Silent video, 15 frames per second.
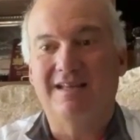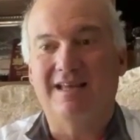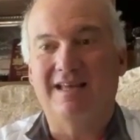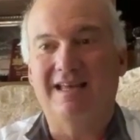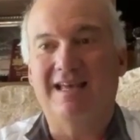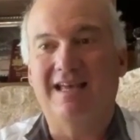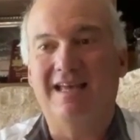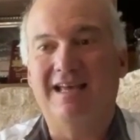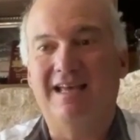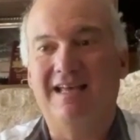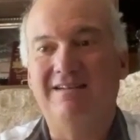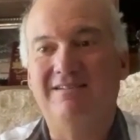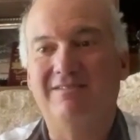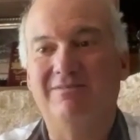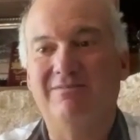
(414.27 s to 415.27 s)

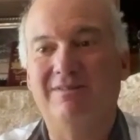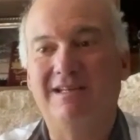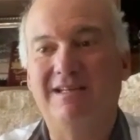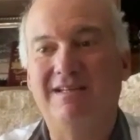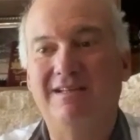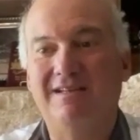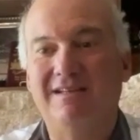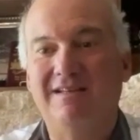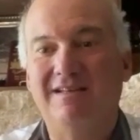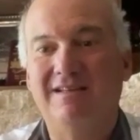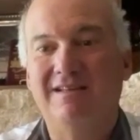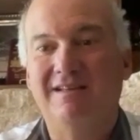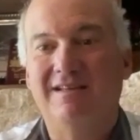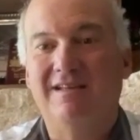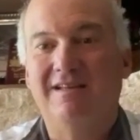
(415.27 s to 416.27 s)
And we
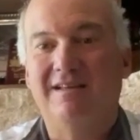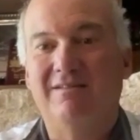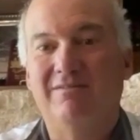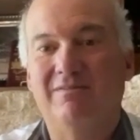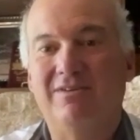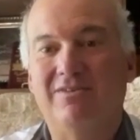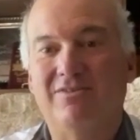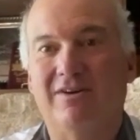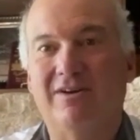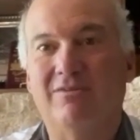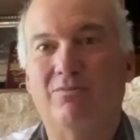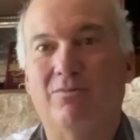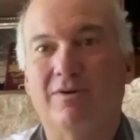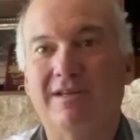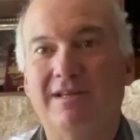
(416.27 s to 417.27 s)
started
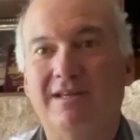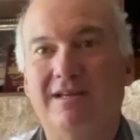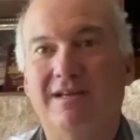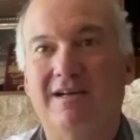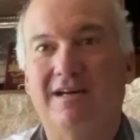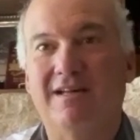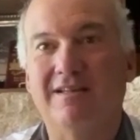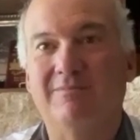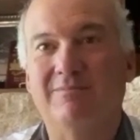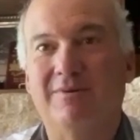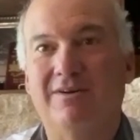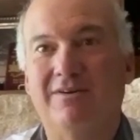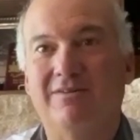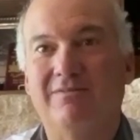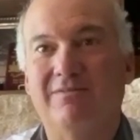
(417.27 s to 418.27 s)
working on the
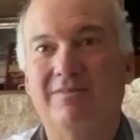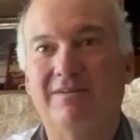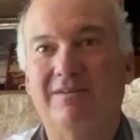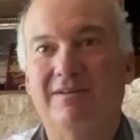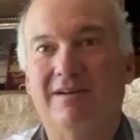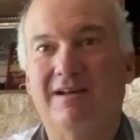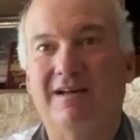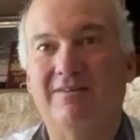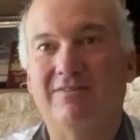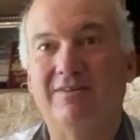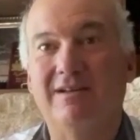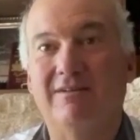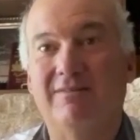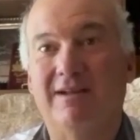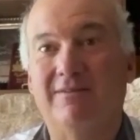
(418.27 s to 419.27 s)
boat,
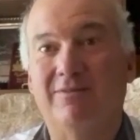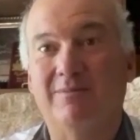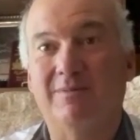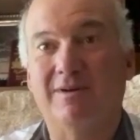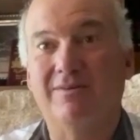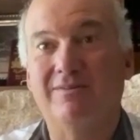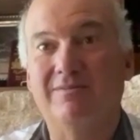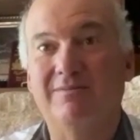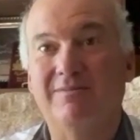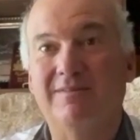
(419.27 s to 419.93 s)
looking around for a boat